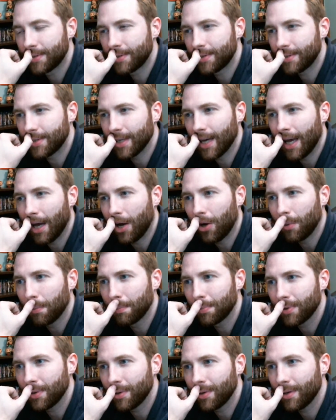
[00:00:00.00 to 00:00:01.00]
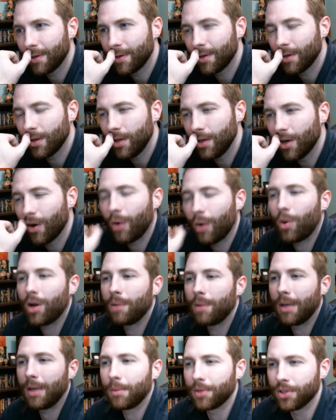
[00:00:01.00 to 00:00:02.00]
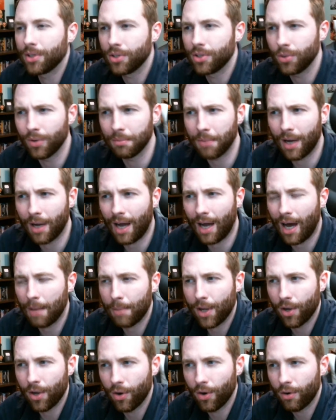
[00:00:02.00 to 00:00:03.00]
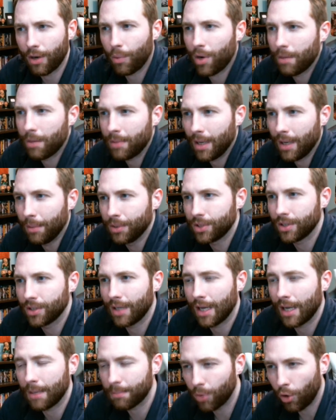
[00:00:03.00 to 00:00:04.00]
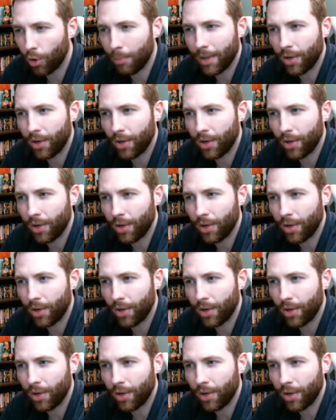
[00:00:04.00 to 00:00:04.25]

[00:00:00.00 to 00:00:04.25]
to help. You know, I want to be able to do it on my own. I want to be able to like pull my